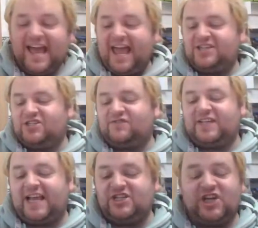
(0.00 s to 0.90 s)
It's just been
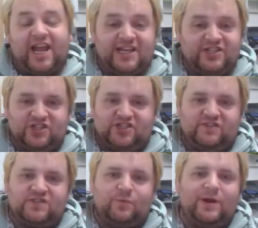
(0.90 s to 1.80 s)
like change and
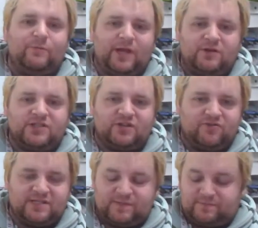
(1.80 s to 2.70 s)
stuff. So when we go to the
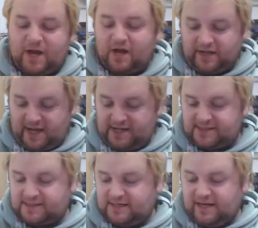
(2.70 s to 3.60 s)
Christmas
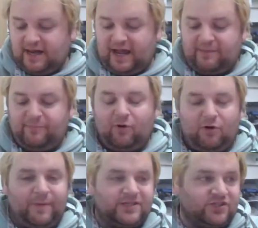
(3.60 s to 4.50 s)
markets, I put
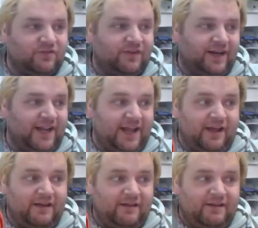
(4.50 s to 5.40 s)
all my stuff in
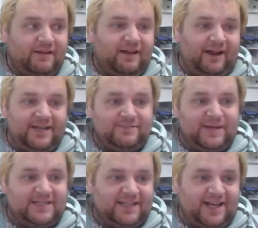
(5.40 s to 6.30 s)
here, and it's
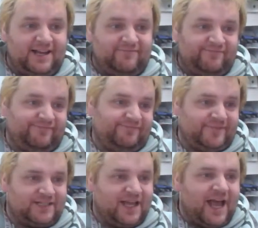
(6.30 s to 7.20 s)
basically like
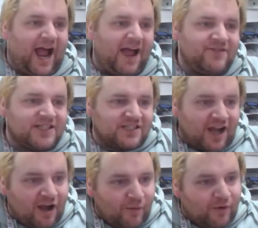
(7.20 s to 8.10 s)
I have a
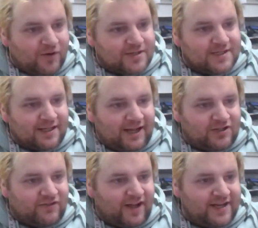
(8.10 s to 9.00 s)
Star Wars
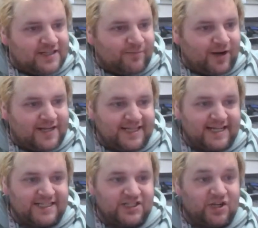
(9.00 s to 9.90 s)
Loungefly. Surprised it
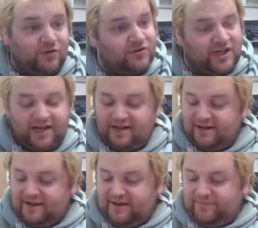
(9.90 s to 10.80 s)
hasn't sold yet.
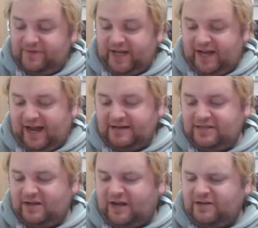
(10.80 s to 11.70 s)
Yeah, I
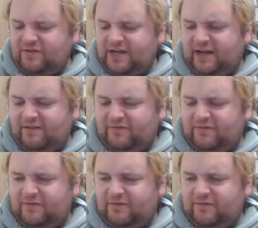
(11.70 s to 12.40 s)
don't. I don't think I've.